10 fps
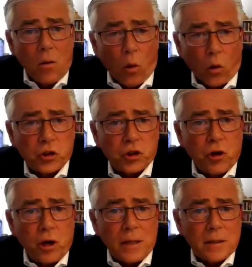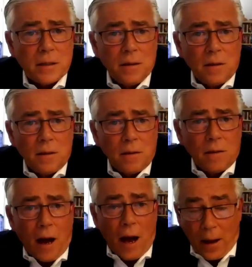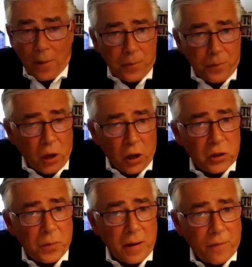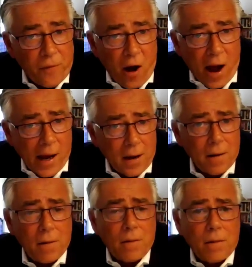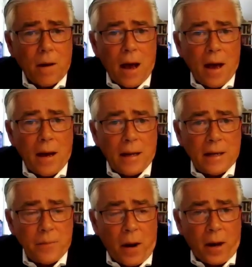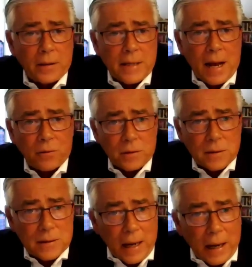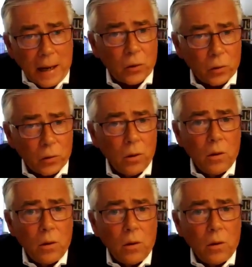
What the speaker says: Wall Street, and I'm going to be frank, and it might sound cynical,